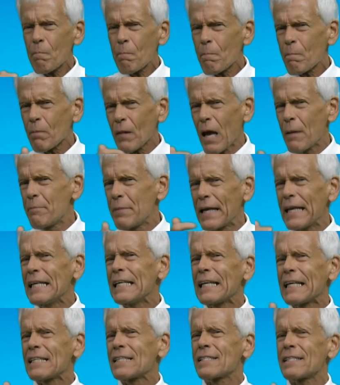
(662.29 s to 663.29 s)
and begin
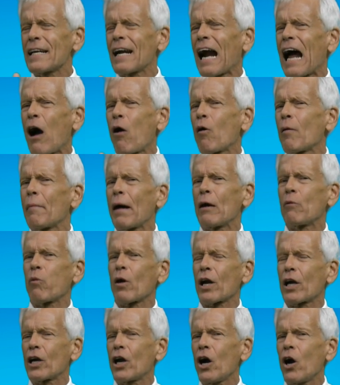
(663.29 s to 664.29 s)
to consider how I might
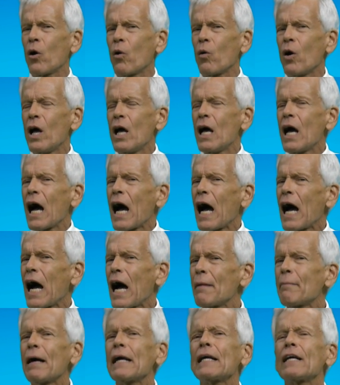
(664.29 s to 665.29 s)
want to go.
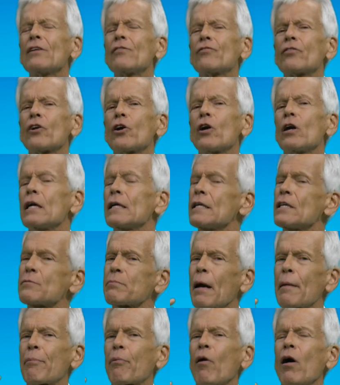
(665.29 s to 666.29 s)
I might consider, is
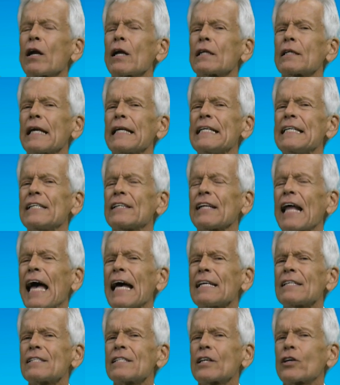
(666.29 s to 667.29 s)
my product
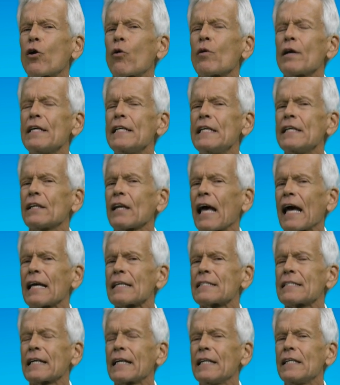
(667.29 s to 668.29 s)
elastic or
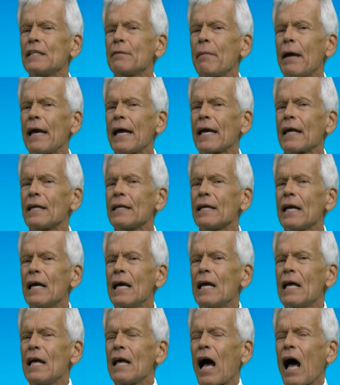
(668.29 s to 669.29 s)
inelastic in demand?
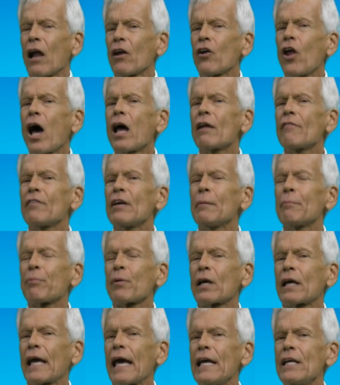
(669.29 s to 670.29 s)
A lot of
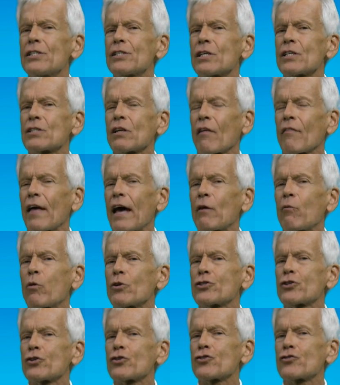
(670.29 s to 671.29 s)
implications on that,
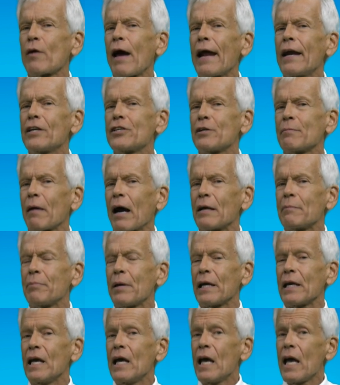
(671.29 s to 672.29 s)
what your strategy might
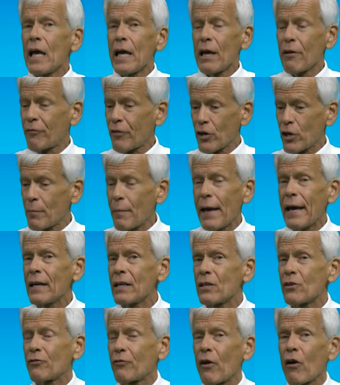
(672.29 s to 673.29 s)
be. If the demand
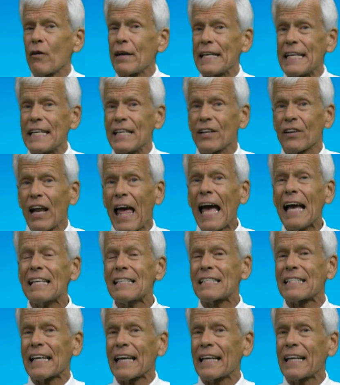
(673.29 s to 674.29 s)
is very
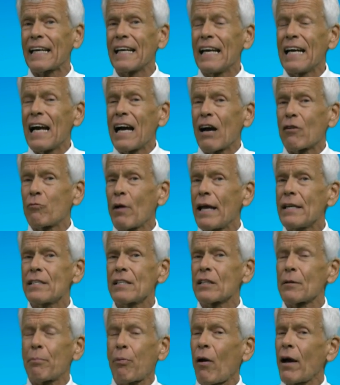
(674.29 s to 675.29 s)
elastic,
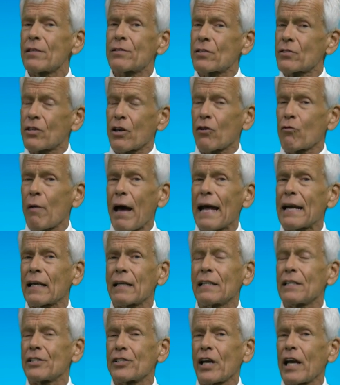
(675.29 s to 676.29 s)
raising the price is going to
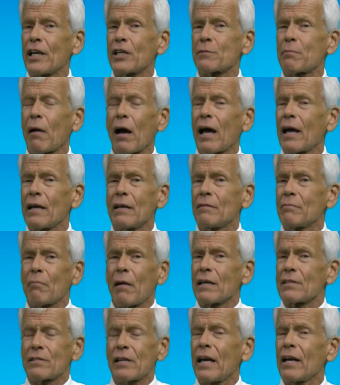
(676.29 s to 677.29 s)
radically change my
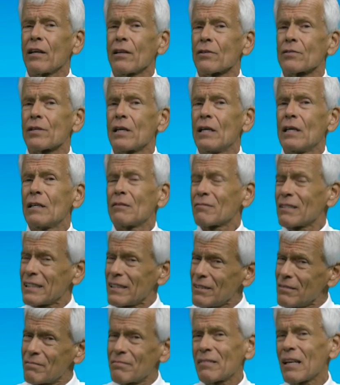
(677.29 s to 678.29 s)
sales.
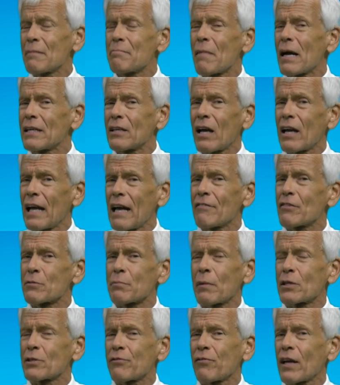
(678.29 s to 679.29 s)
Well, I might not have as
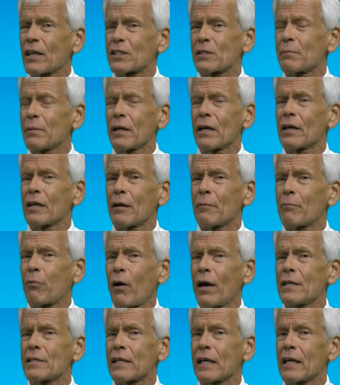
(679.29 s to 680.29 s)
much flexibility on
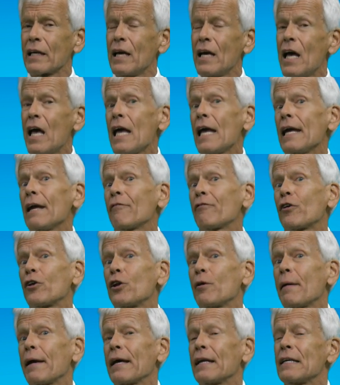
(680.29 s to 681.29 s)
pricing. If the
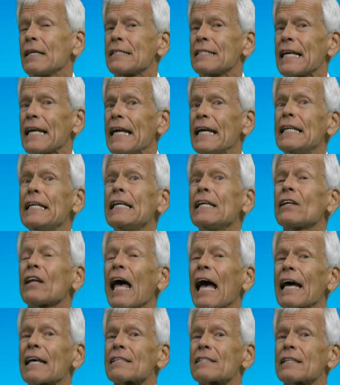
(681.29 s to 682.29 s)
demand is
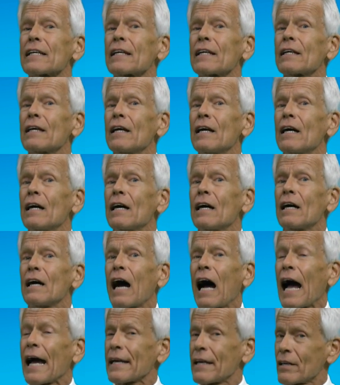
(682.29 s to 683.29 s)
inelastic,
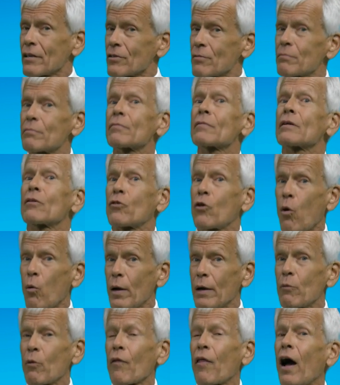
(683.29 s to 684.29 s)
I can go
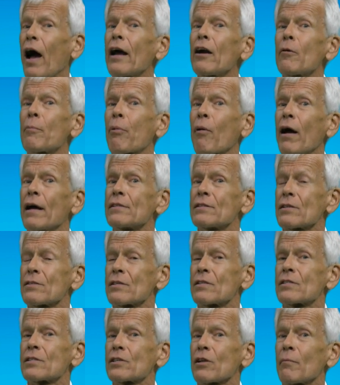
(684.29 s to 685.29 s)
in with higher prices
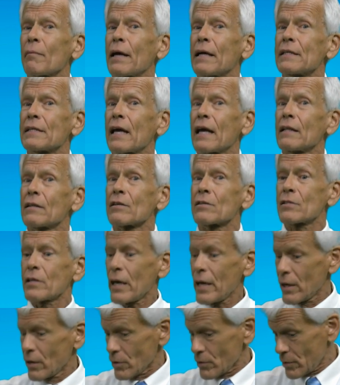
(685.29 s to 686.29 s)
and still maintain the
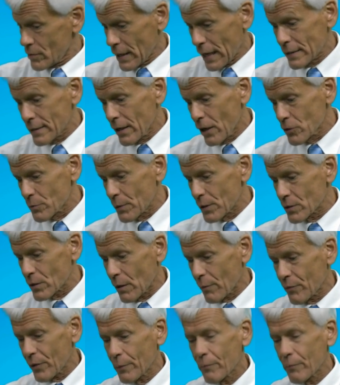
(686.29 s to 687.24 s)
sales. That tells me something.